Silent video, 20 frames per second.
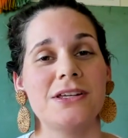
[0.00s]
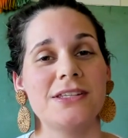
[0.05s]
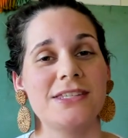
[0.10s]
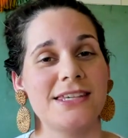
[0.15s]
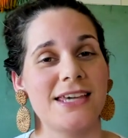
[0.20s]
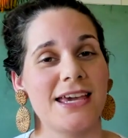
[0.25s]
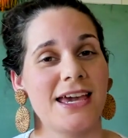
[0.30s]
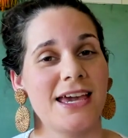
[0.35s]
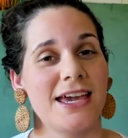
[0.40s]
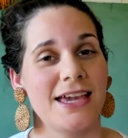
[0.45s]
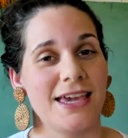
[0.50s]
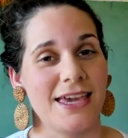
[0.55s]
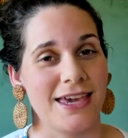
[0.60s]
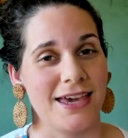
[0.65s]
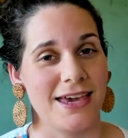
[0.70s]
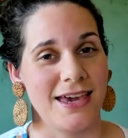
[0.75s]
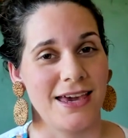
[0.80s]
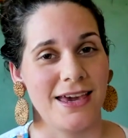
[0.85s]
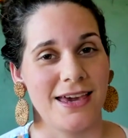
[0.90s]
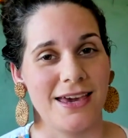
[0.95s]
take
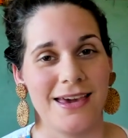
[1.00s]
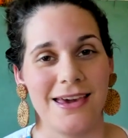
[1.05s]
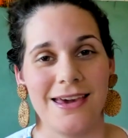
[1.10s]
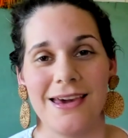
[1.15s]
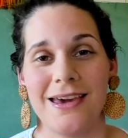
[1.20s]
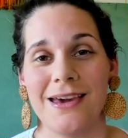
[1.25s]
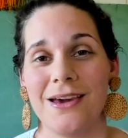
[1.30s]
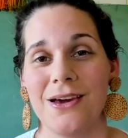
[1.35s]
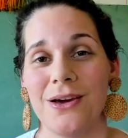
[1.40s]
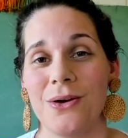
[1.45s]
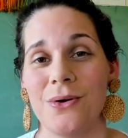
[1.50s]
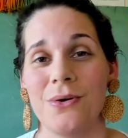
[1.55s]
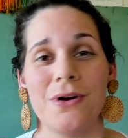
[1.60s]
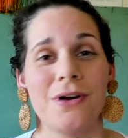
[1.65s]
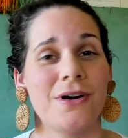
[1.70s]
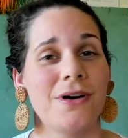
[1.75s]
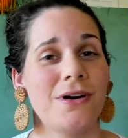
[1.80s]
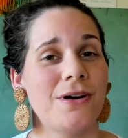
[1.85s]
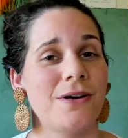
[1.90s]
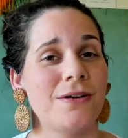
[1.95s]

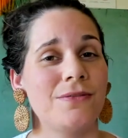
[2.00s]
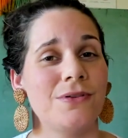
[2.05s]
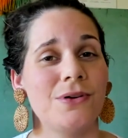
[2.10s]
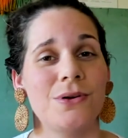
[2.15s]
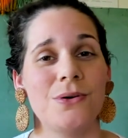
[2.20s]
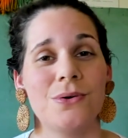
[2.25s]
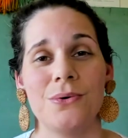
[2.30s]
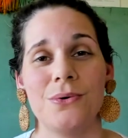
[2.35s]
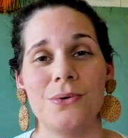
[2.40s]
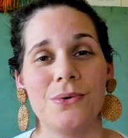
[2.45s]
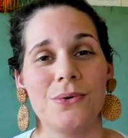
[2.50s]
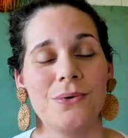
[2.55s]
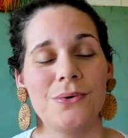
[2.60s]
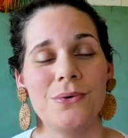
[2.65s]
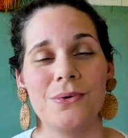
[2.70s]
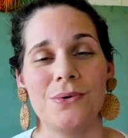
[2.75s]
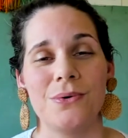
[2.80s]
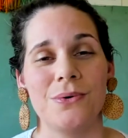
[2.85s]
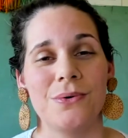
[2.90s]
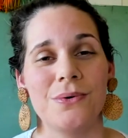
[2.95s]
care of
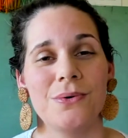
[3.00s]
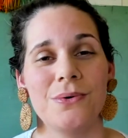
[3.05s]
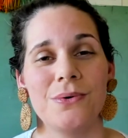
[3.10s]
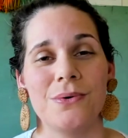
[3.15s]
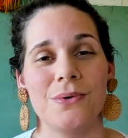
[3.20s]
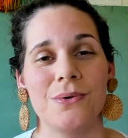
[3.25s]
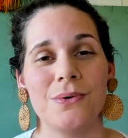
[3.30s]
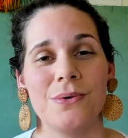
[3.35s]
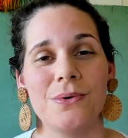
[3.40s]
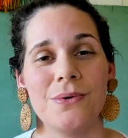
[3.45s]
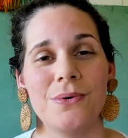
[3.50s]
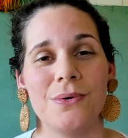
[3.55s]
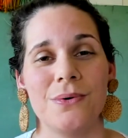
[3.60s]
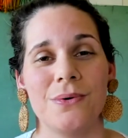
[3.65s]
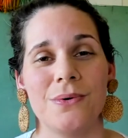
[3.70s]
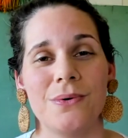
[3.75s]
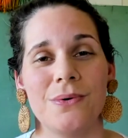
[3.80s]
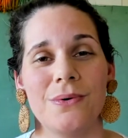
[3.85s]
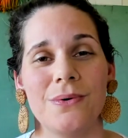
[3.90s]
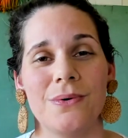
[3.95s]

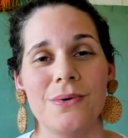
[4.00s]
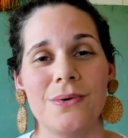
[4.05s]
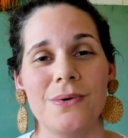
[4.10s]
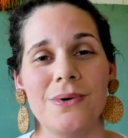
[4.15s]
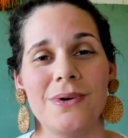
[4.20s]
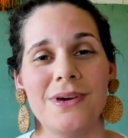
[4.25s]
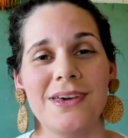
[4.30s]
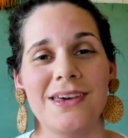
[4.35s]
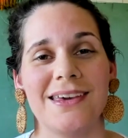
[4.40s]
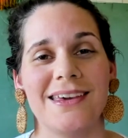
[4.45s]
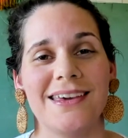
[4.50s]
you.